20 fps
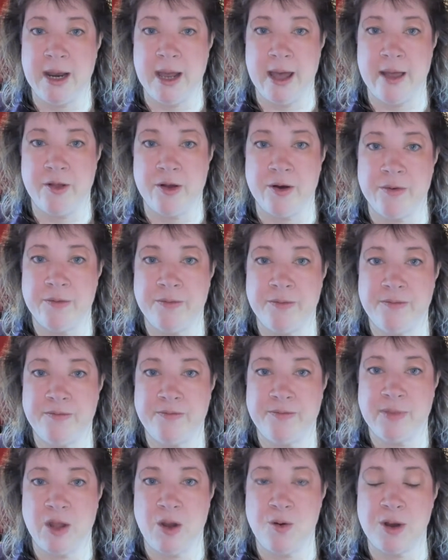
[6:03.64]
dollar,
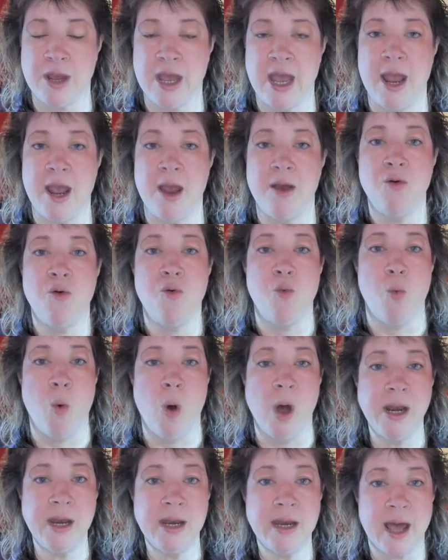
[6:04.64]
okay,
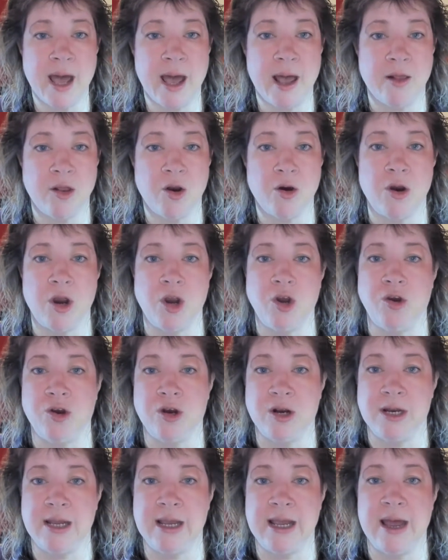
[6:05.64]
one dollar, and you're
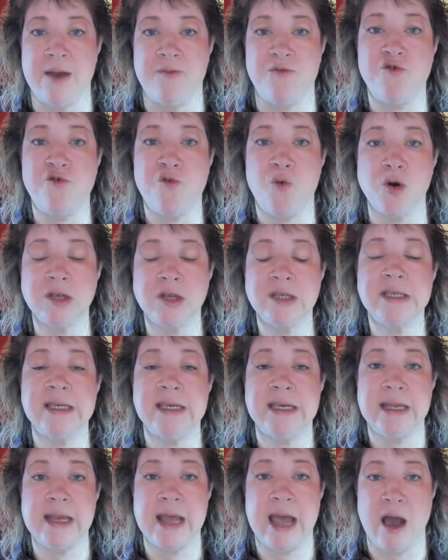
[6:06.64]
going to get
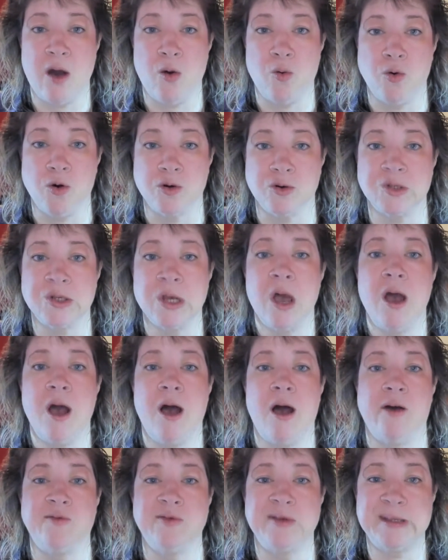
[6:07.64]
fourteen hours
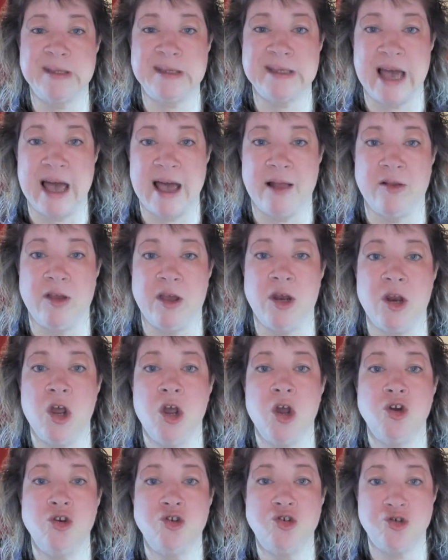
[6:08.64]
of solid
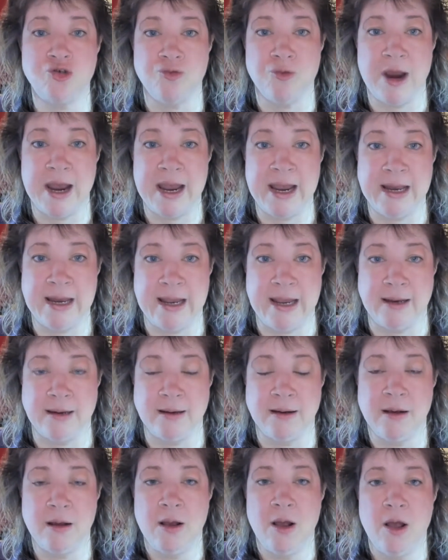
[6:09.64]
training
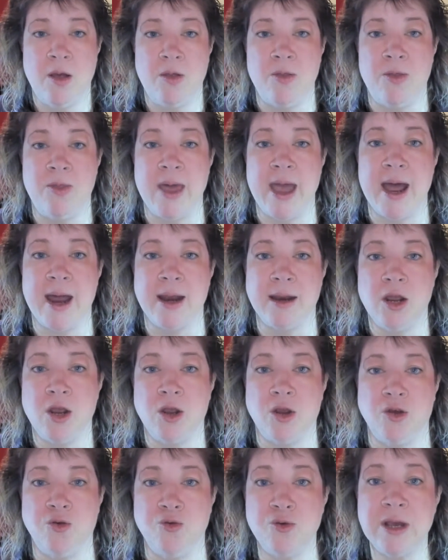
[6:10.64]
that
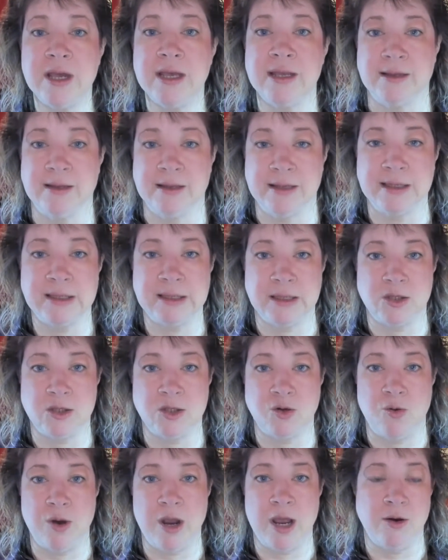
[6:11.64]
you can listen
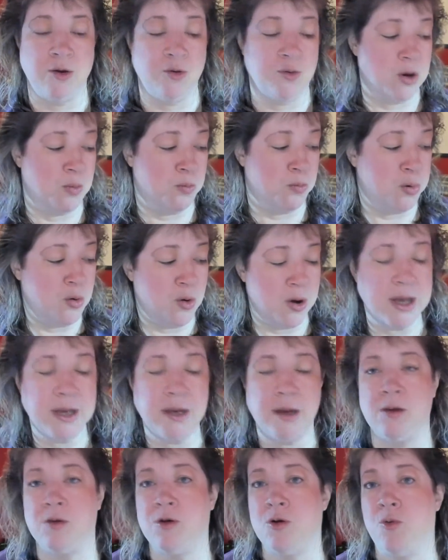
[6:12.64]
to, and you can put
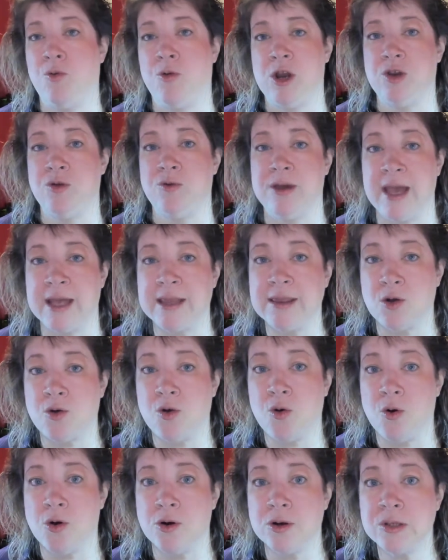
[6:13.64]
it, you know, when you get the
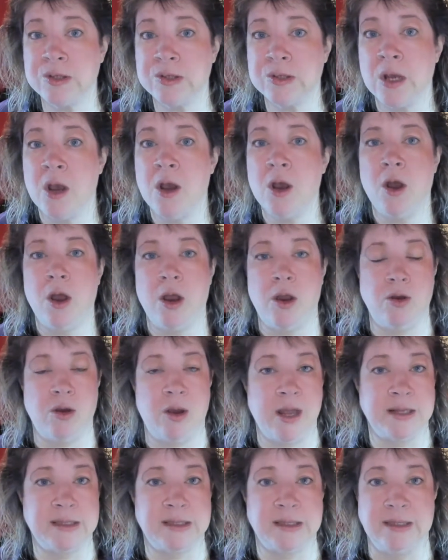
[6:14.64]
course,
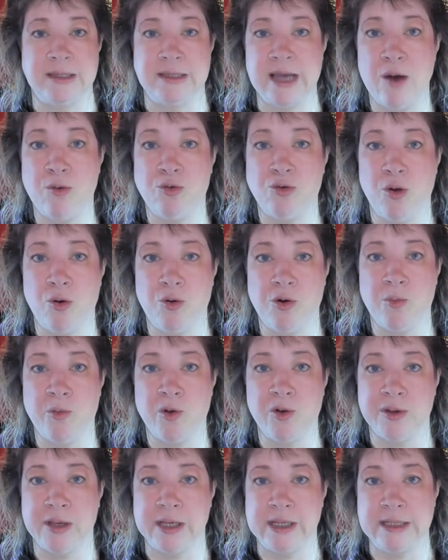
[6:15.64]
it's
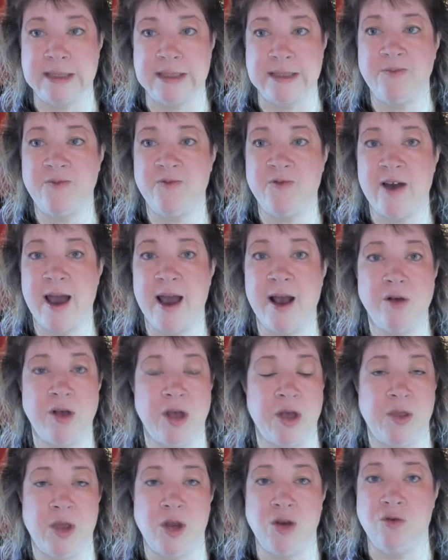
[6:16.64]
downloadable in a zip file,
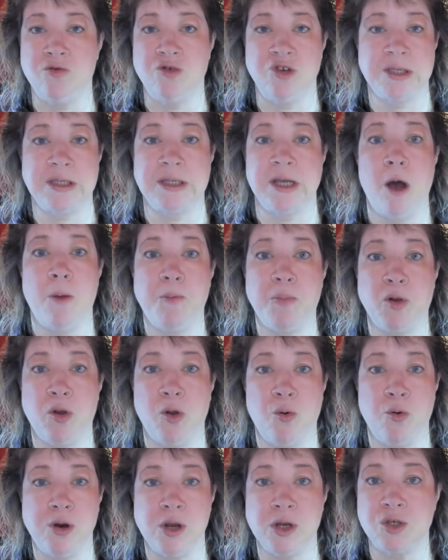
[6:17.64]
and then you just
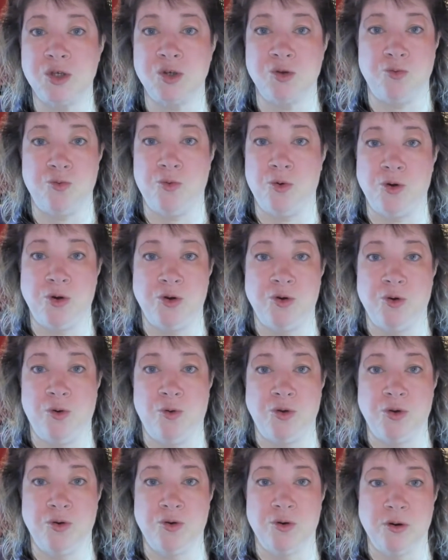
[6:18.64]
upload it to, you
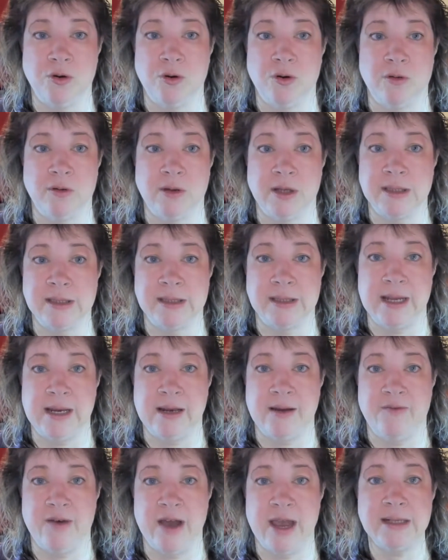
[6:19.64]
know, your, your listening
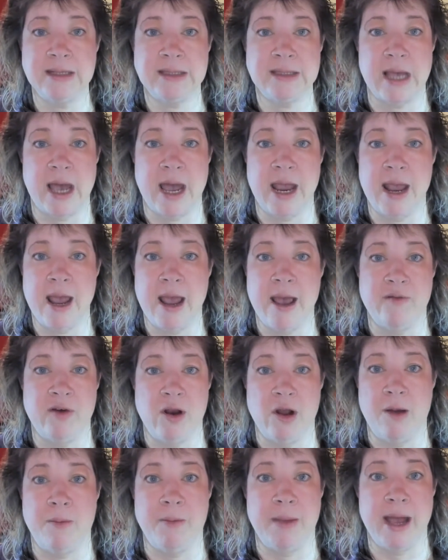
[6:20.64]
device. I have
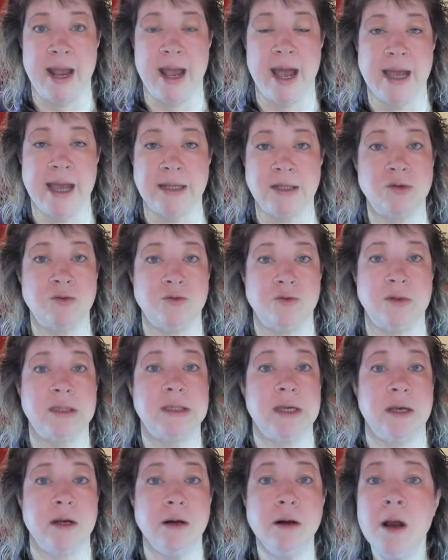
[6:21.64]
it on my iTunes
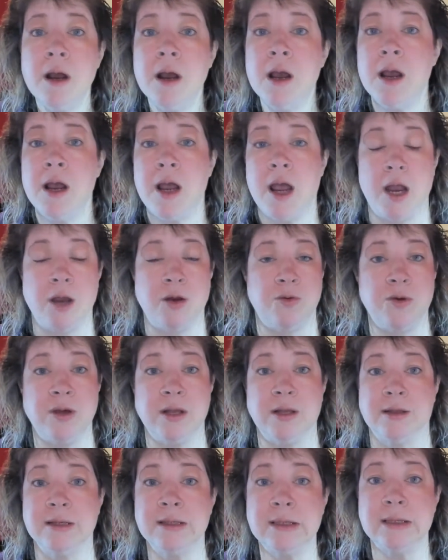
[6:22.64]
here, and you
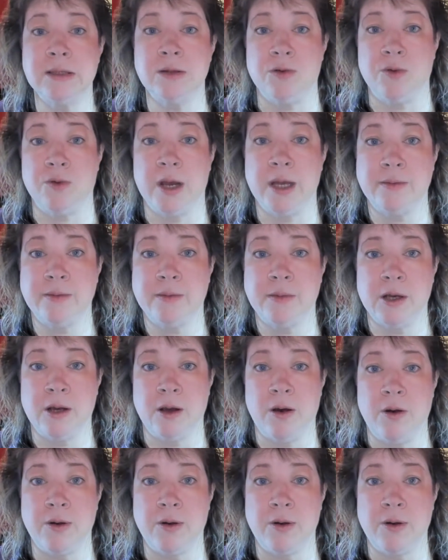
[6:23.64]
can listen to it,